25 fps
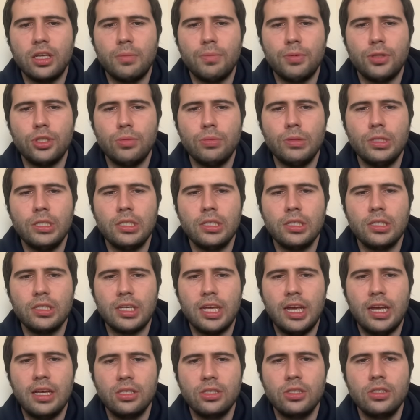Like, bishop d6
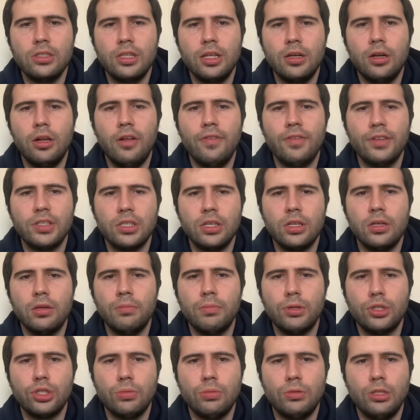castles, then all of a sudden
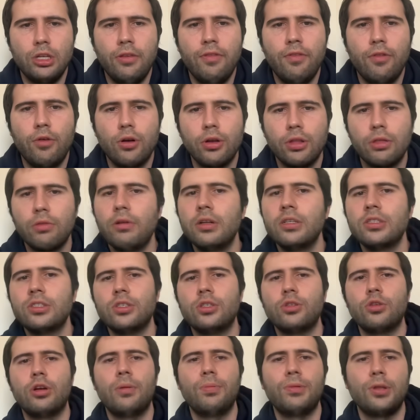bishop g4 threatens
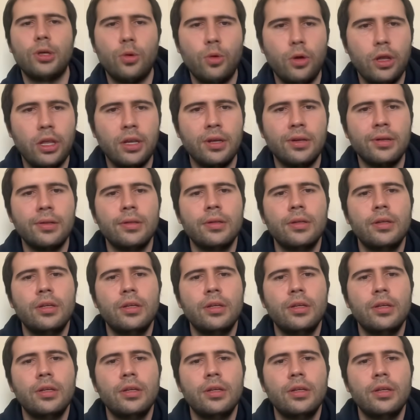to trap the queen.